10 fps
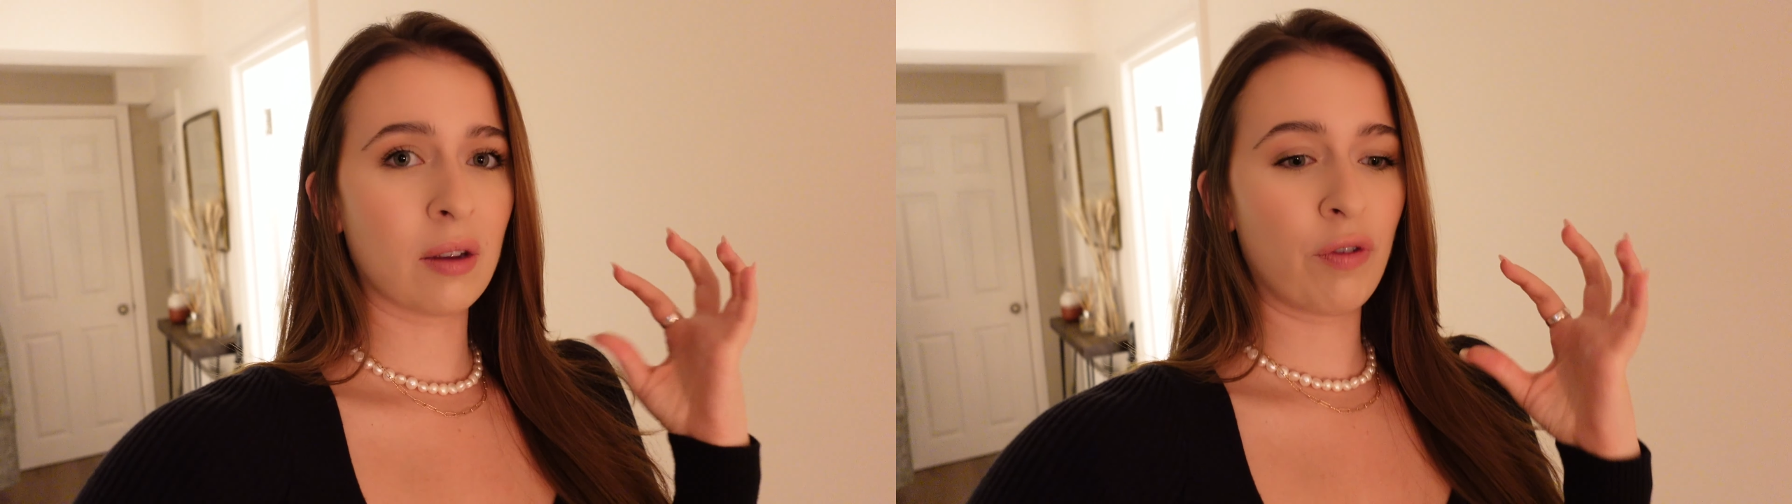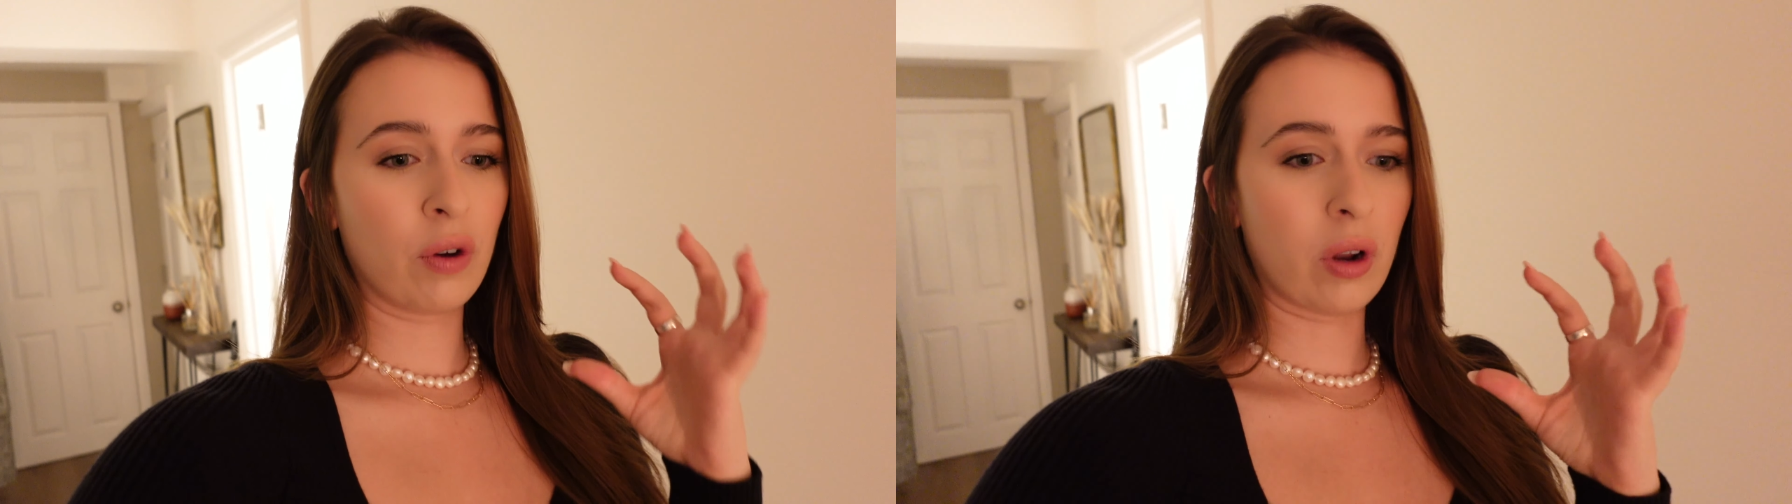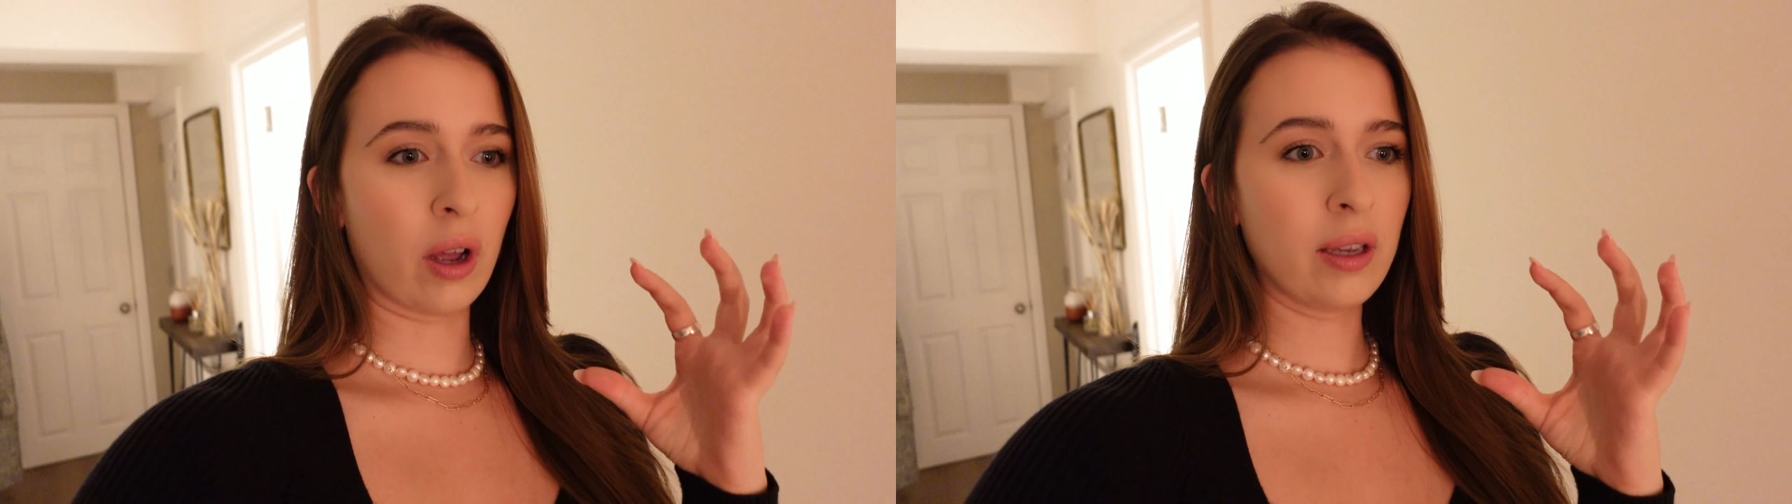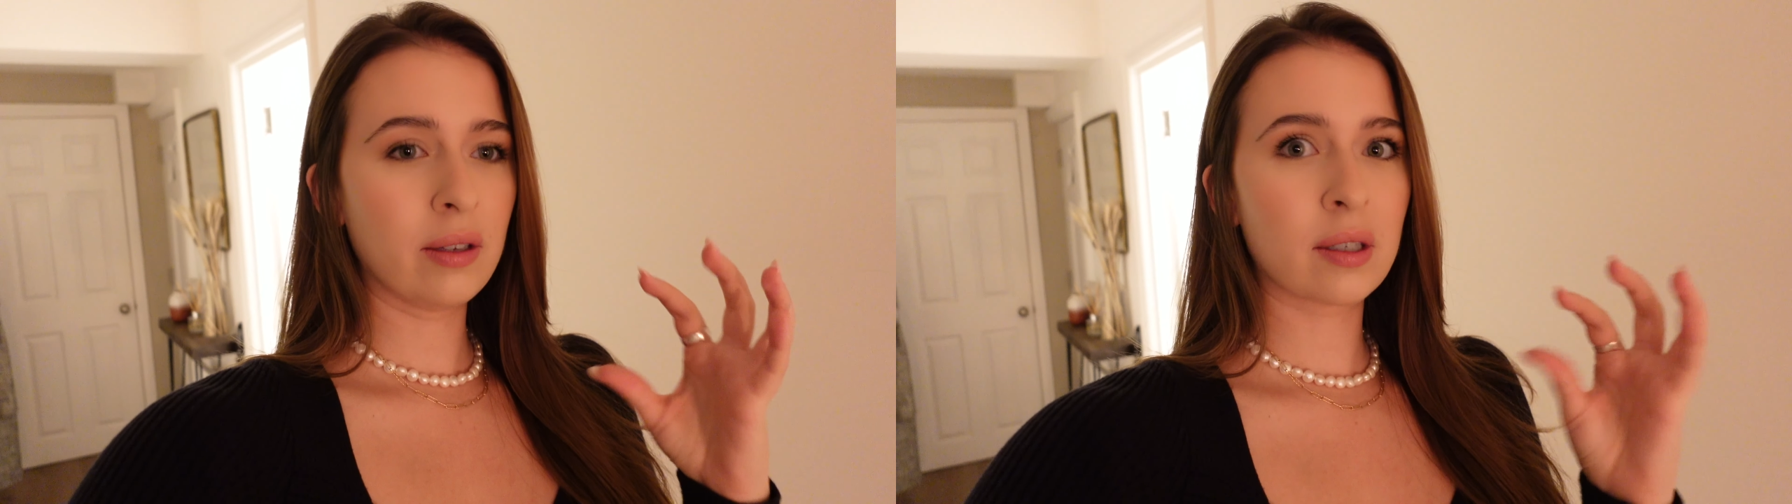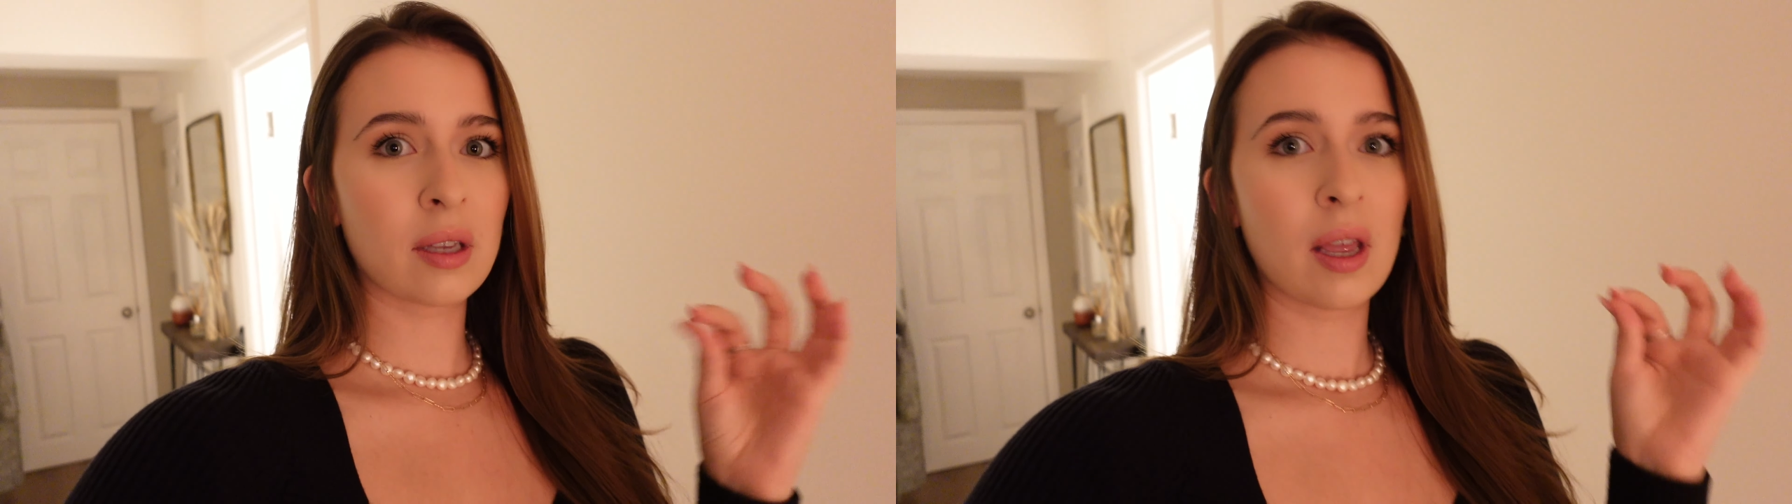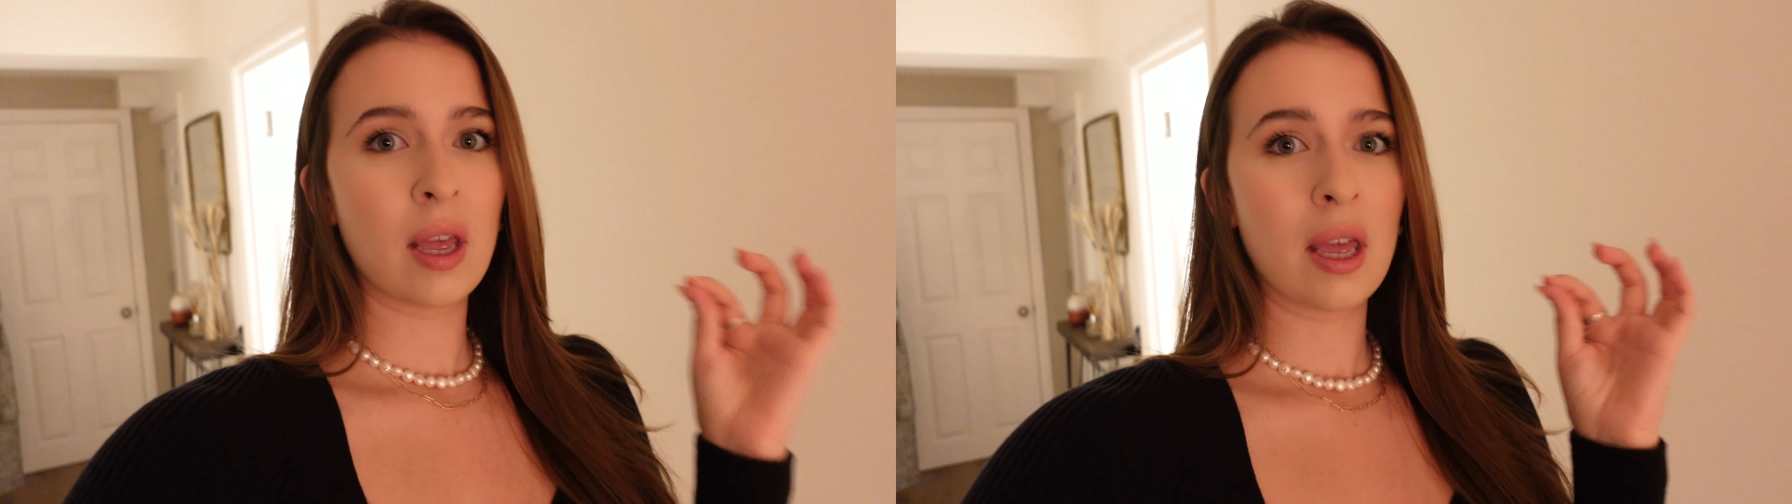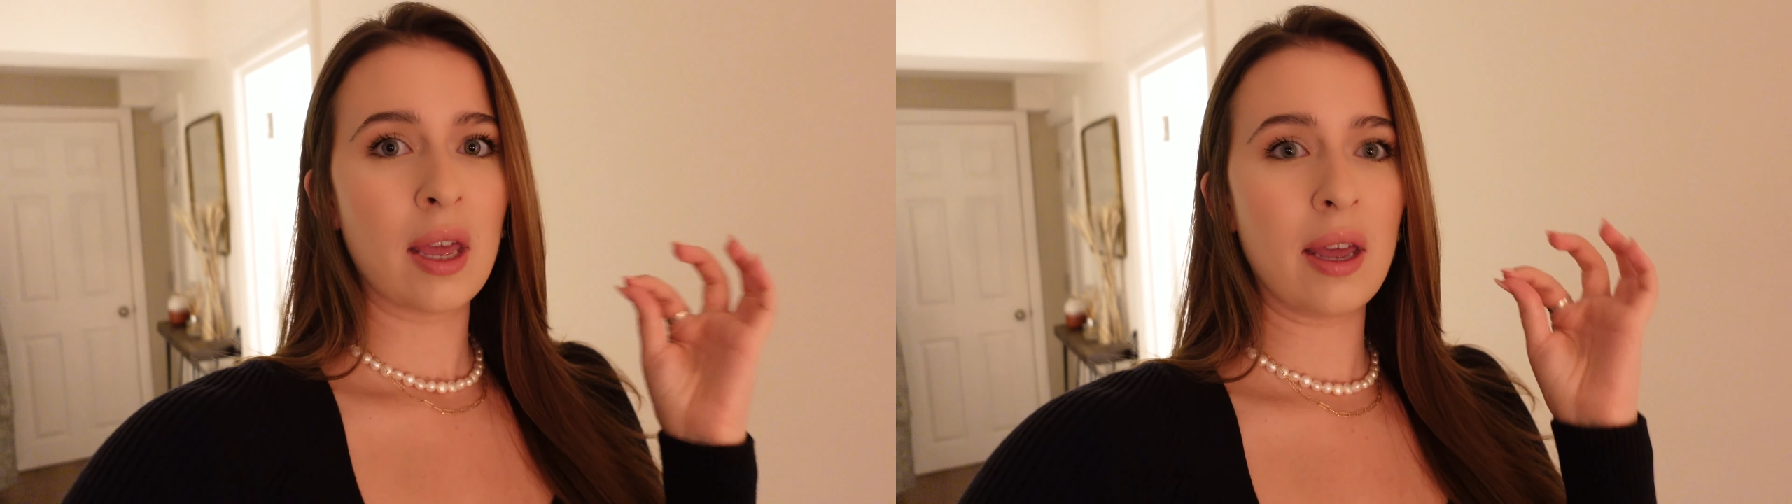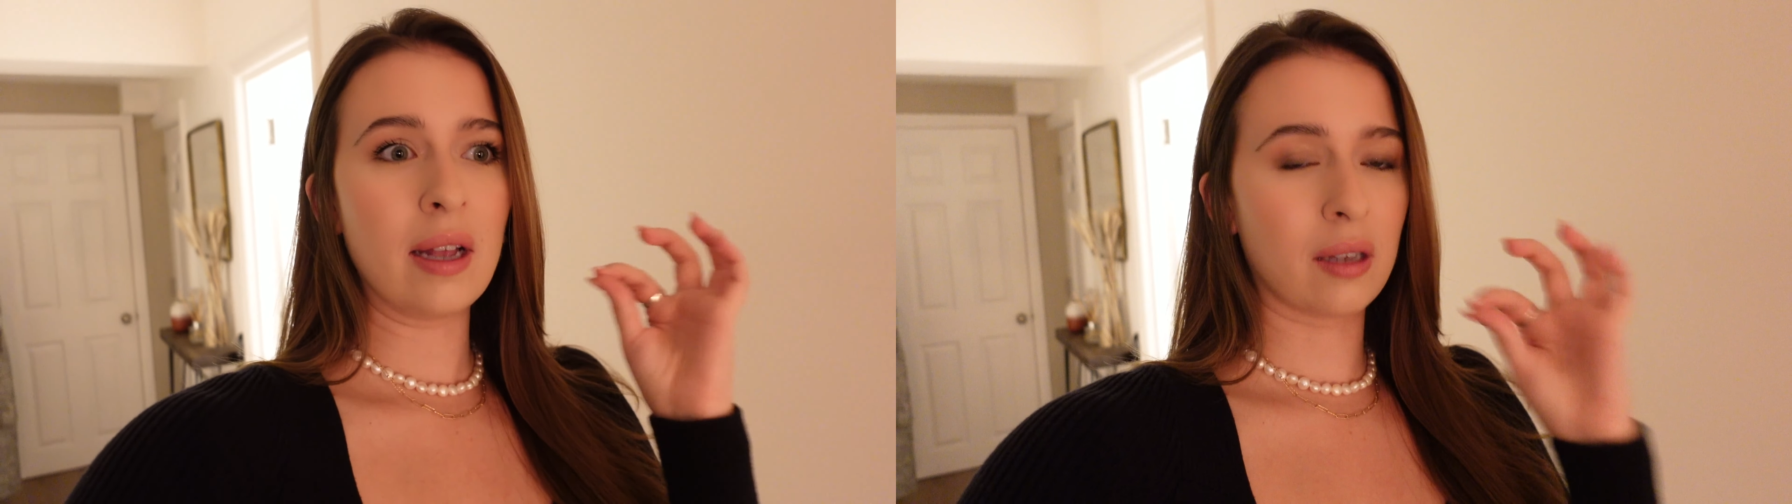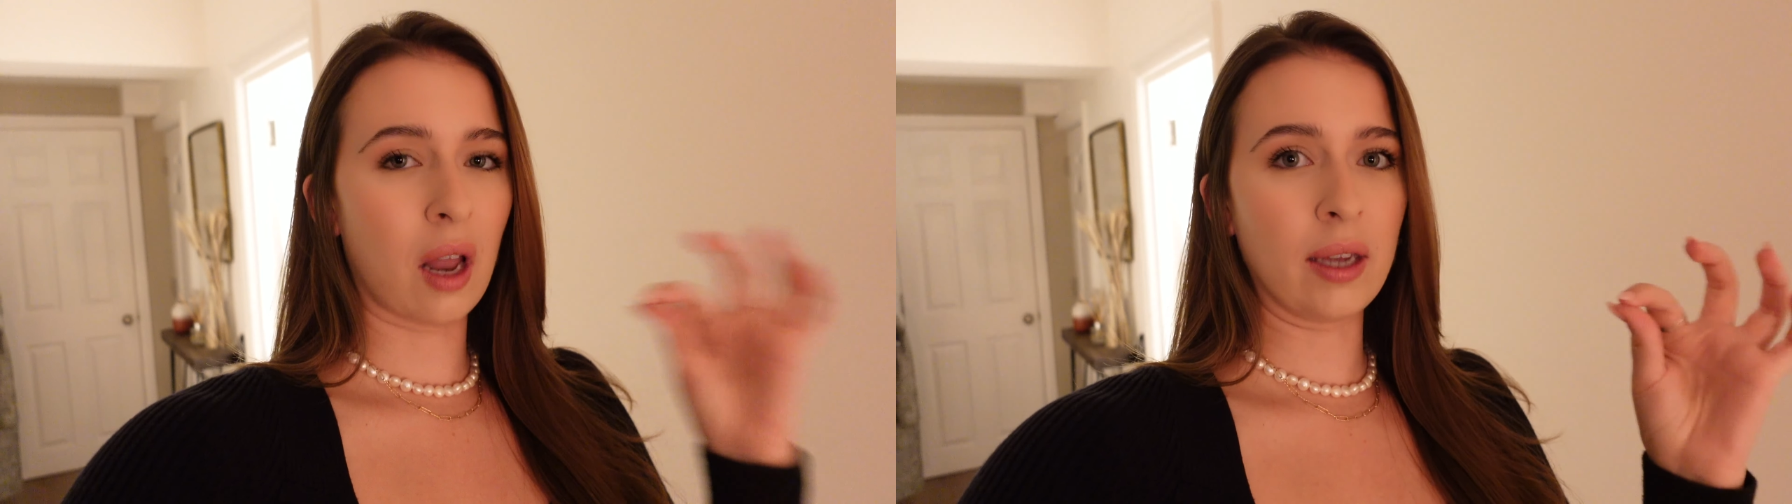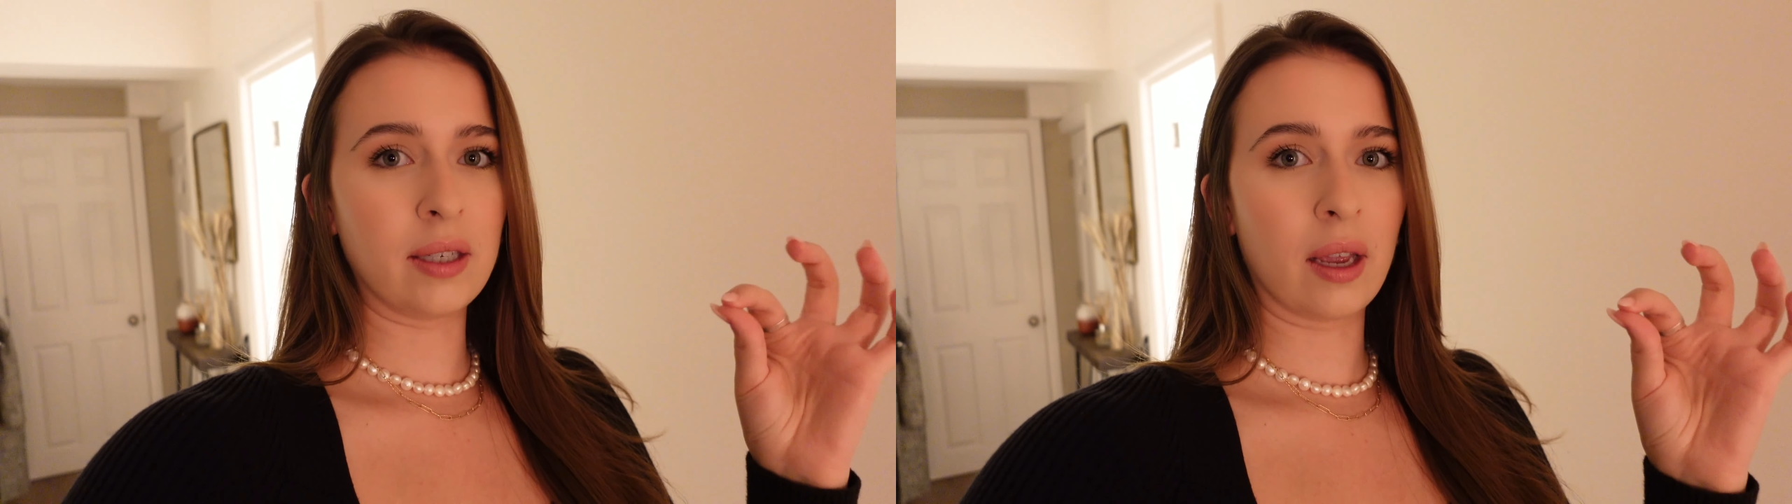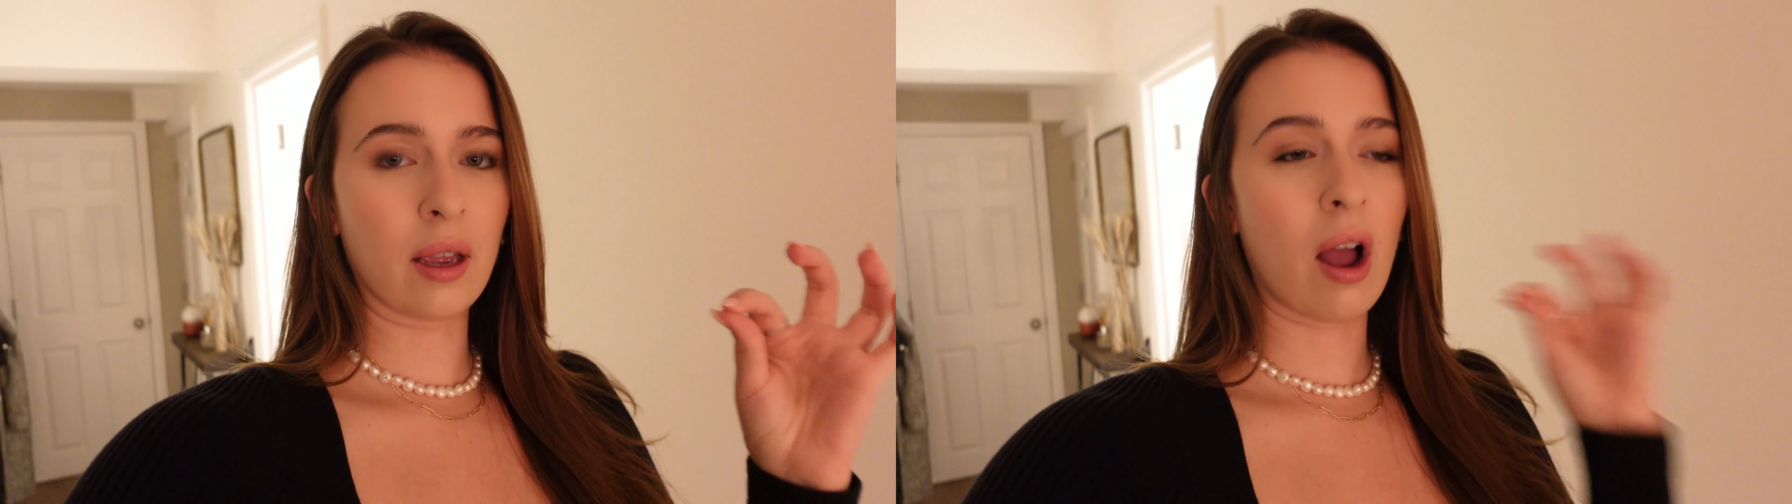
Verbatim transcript: feel nice is lighting.